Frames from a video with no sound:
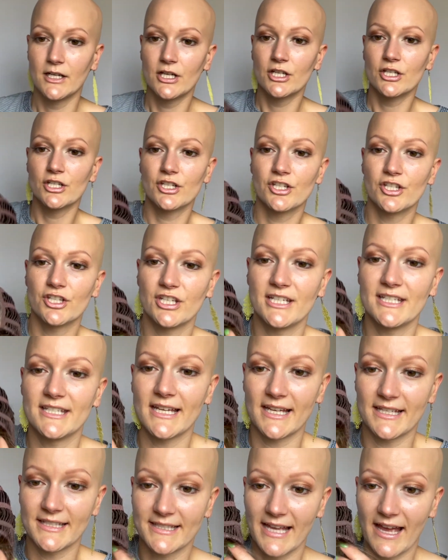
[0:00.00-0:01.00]
She
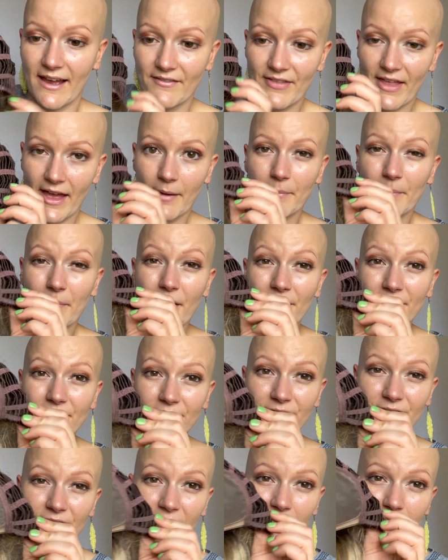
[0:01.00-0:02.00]
does have that
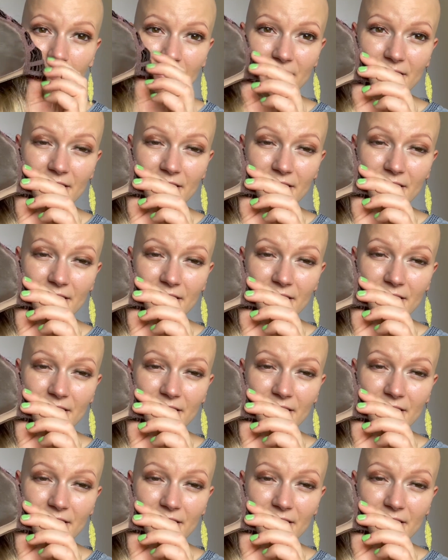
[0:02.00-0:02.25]
monofilament